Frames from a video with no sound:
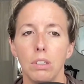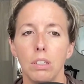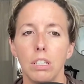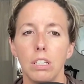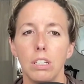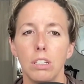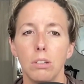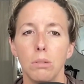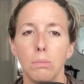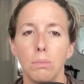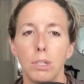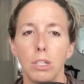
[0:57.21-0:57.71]

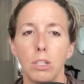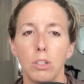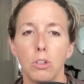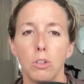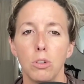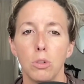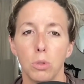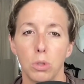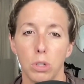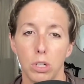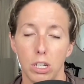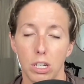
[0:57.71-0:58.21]
it'll be
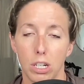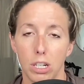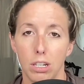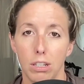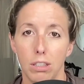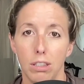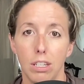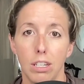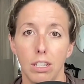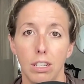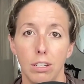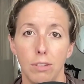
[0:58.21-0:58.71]
shorter
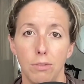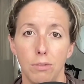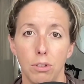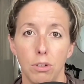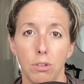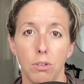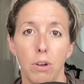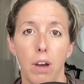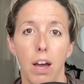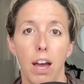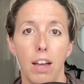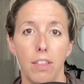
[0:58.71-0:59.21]
than if you
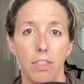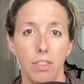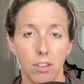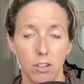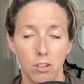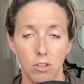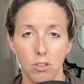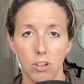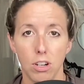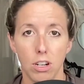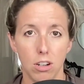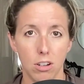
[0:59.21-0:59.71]
had the
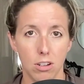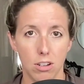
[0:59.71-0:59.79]
string